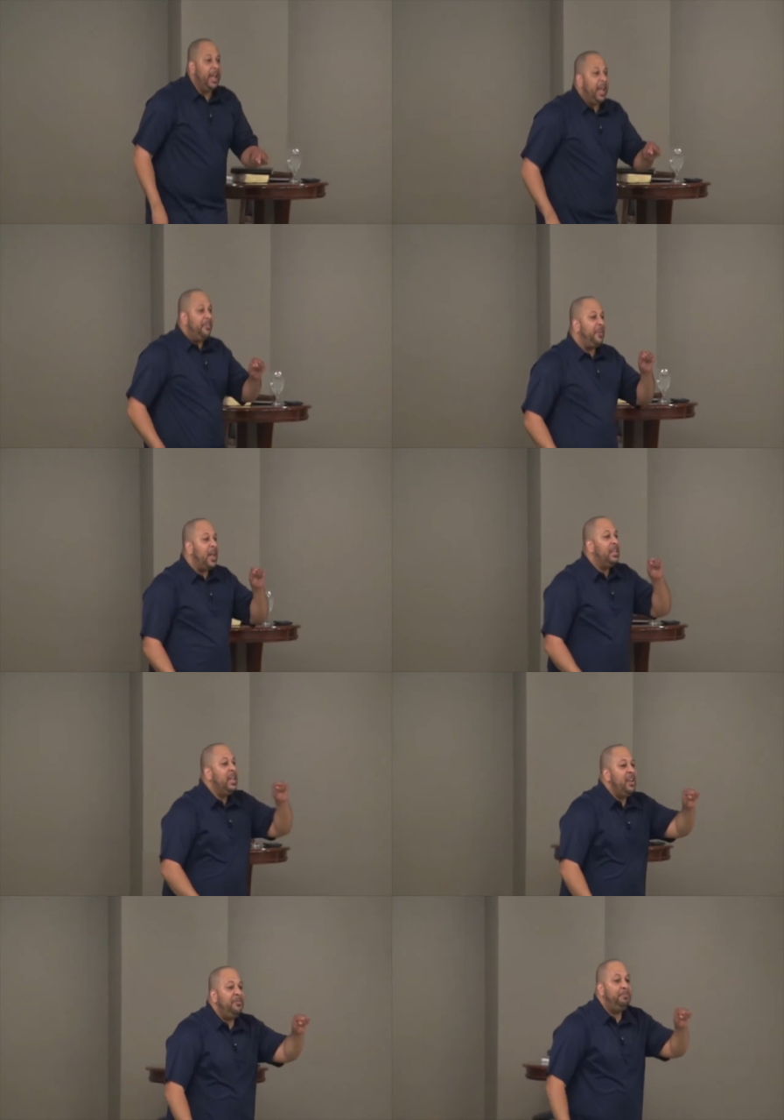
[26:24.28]
If I
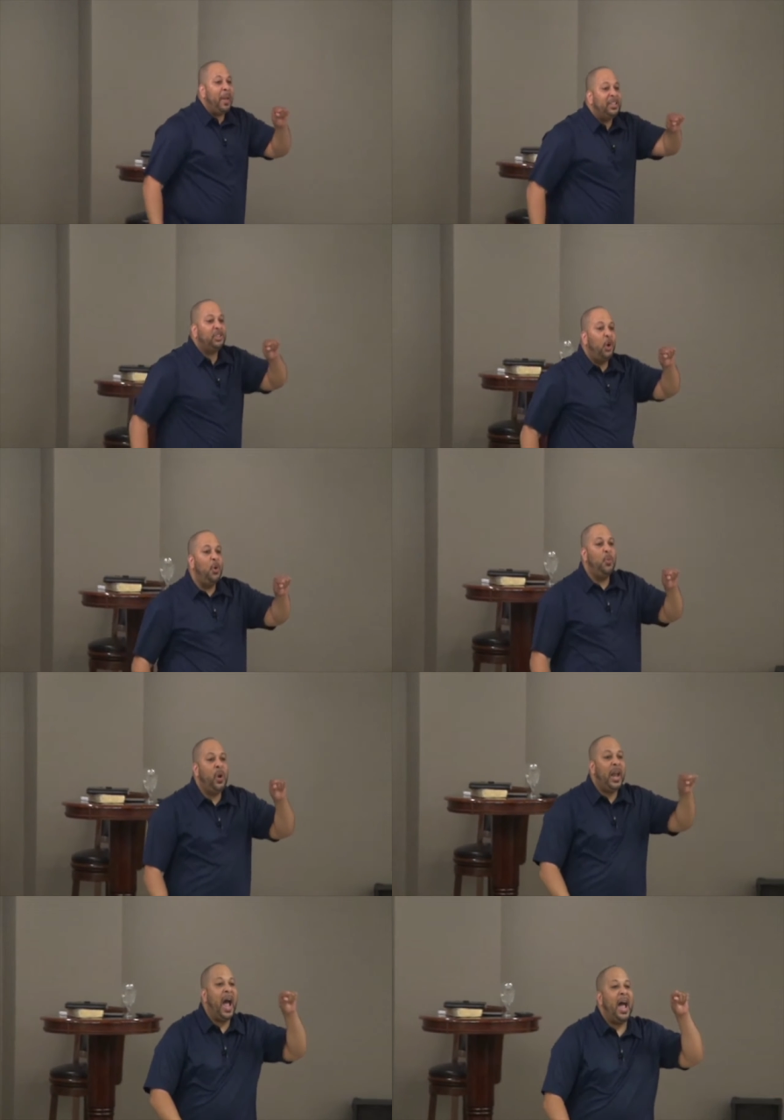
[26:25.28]
live based on
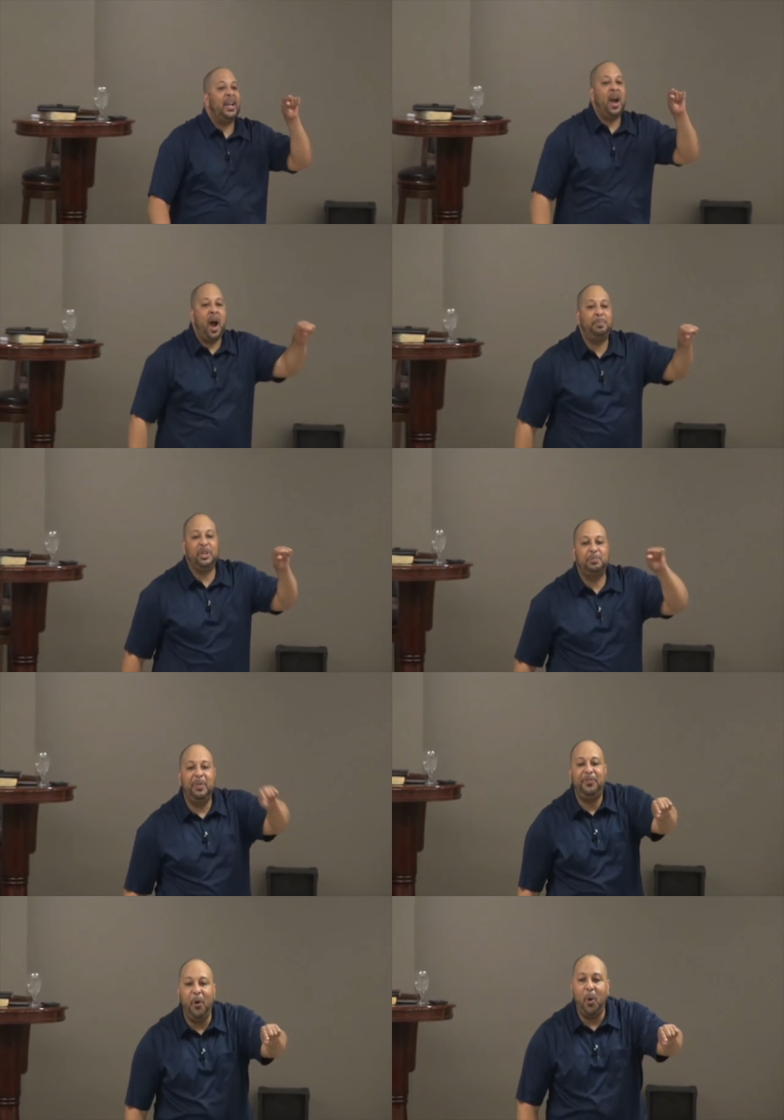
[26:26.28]
what I accomplished
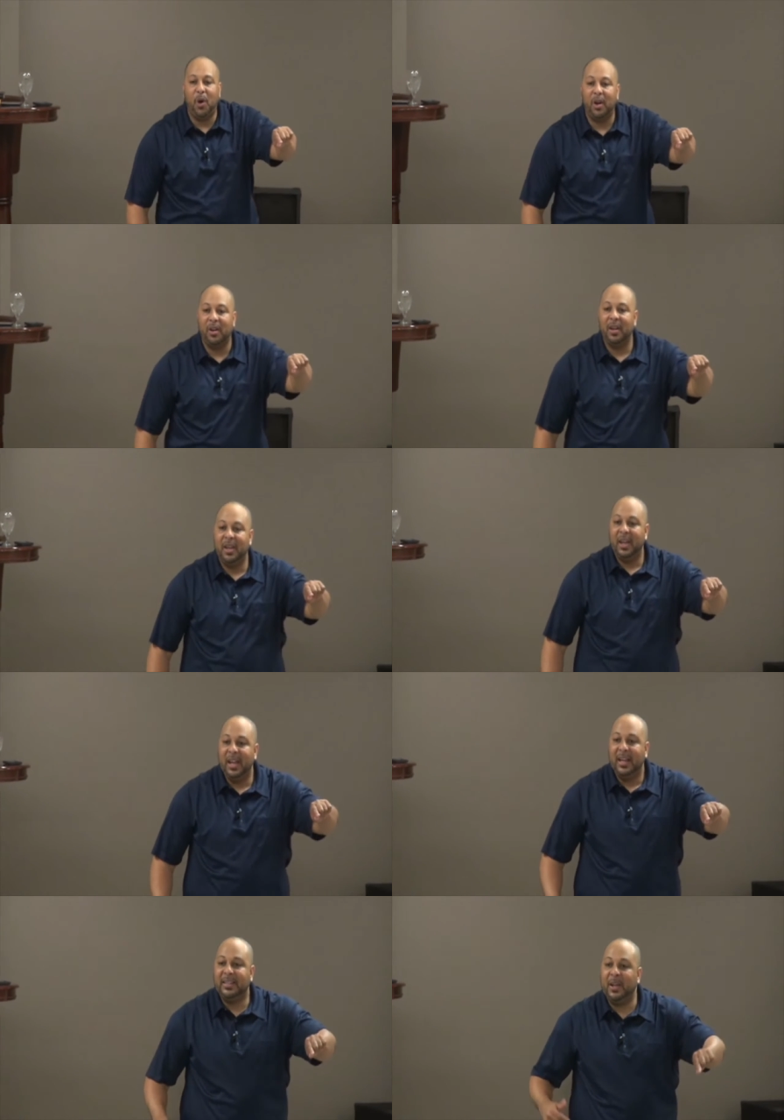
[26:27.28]
before,
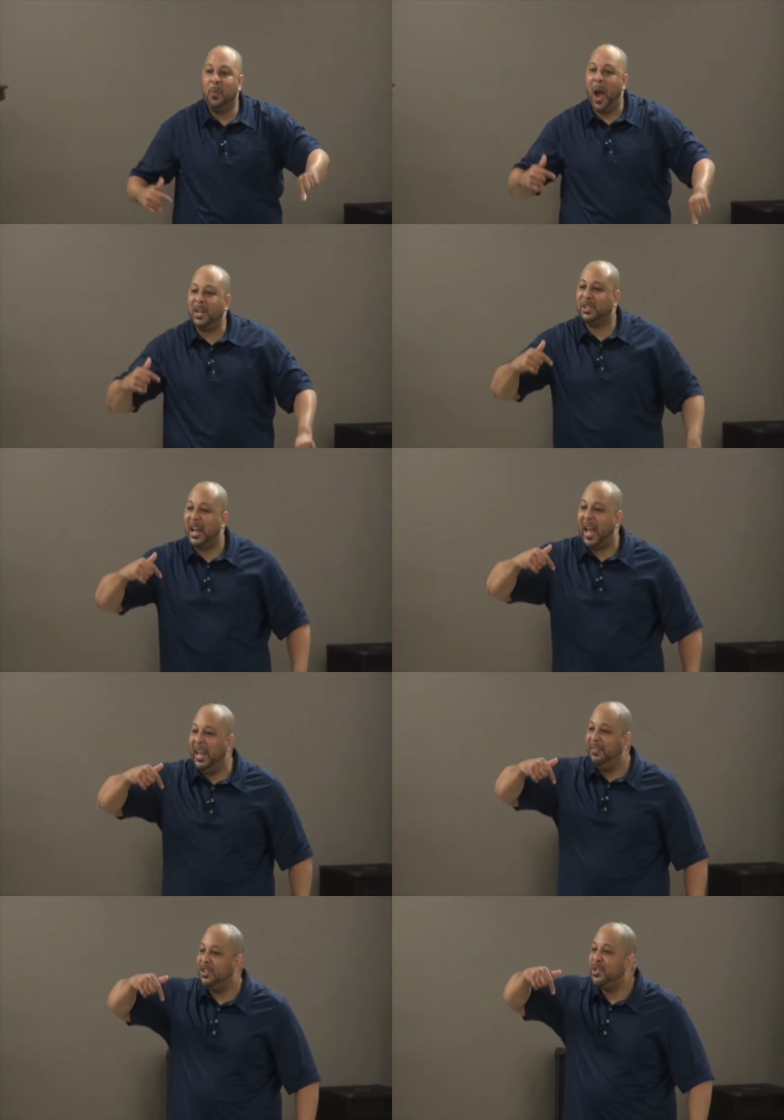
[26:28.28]
then why should I
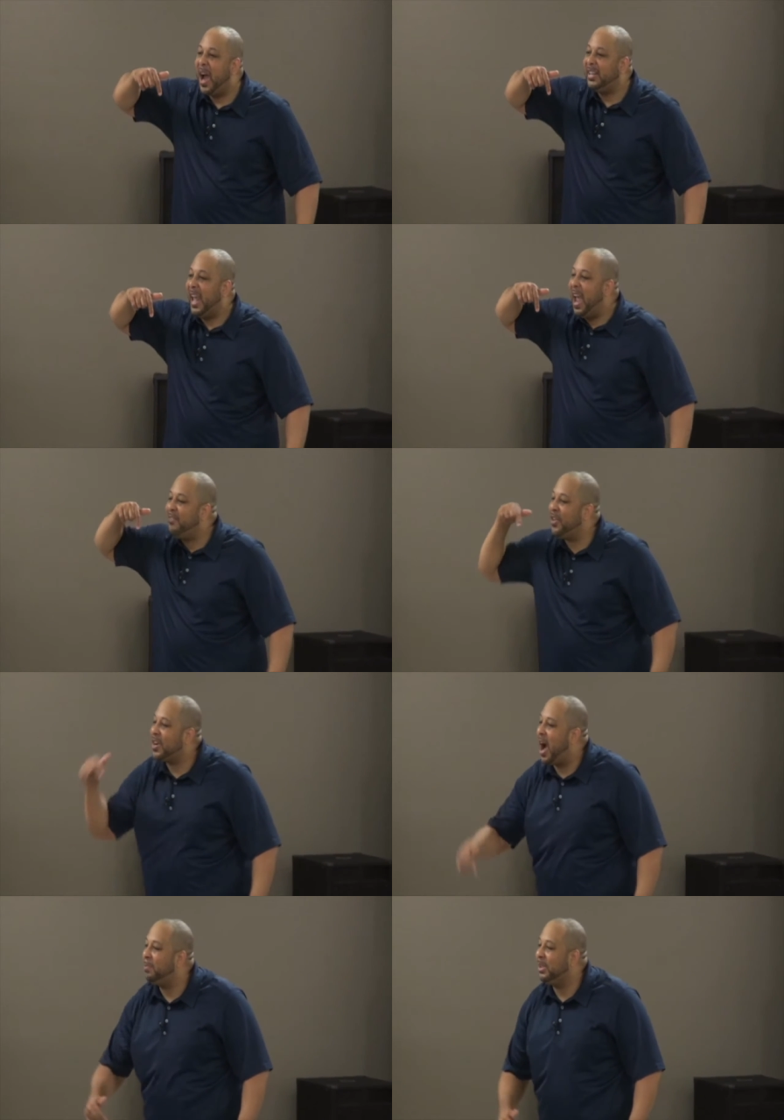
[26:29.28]
even try to ever
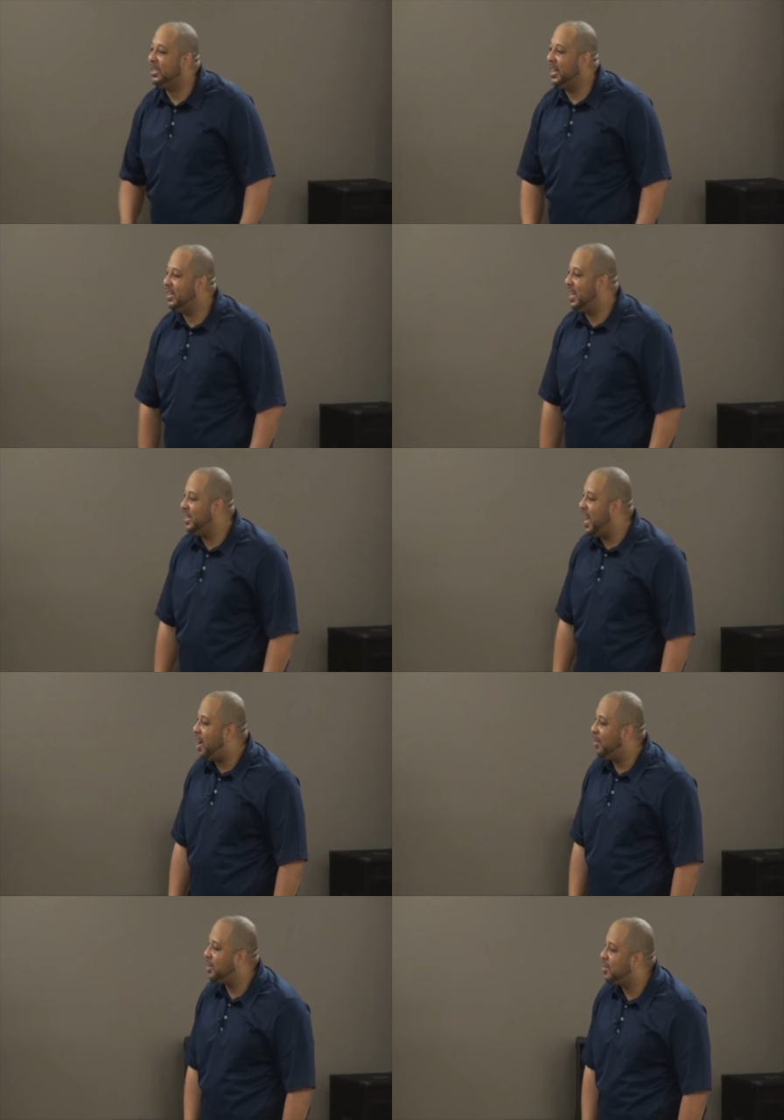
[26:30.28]
accomplish anything
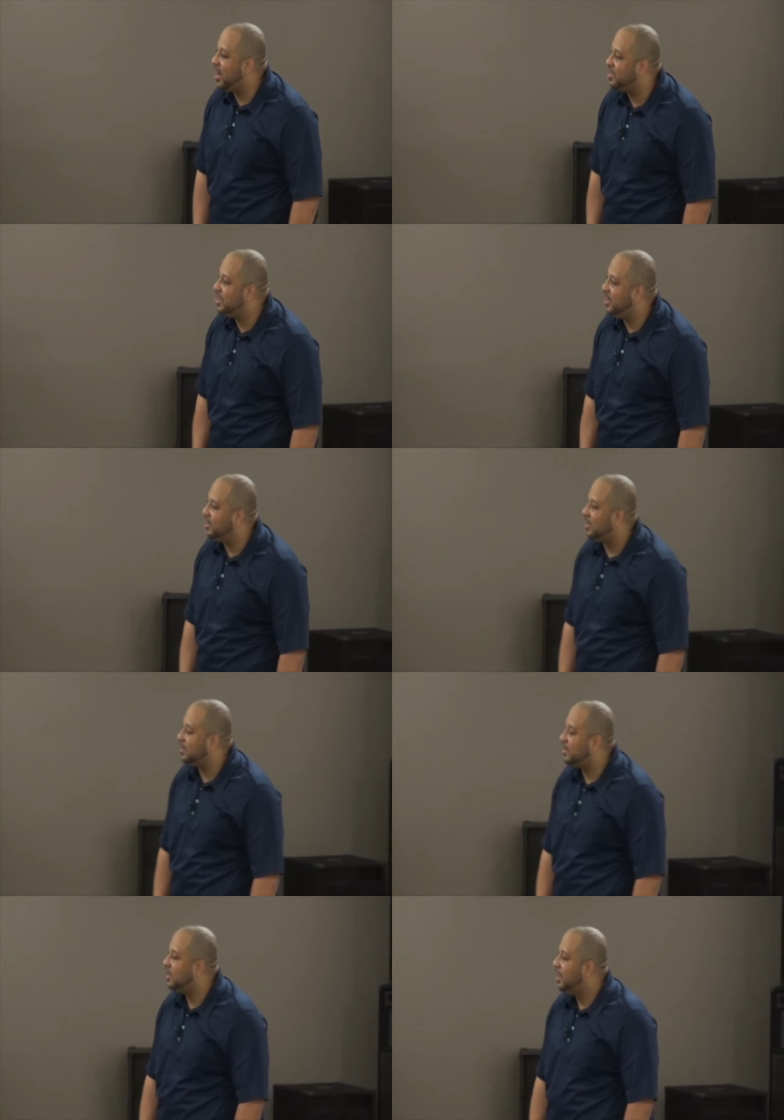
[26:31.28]
now in Christ
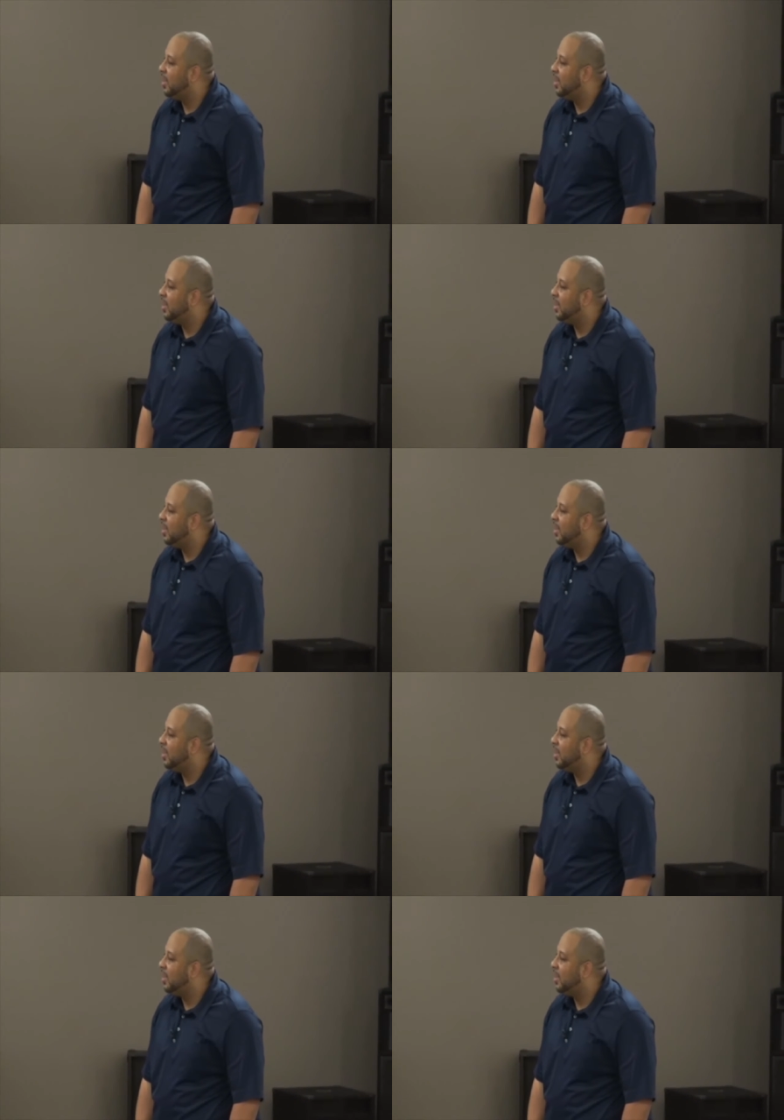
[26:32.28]
Jesus?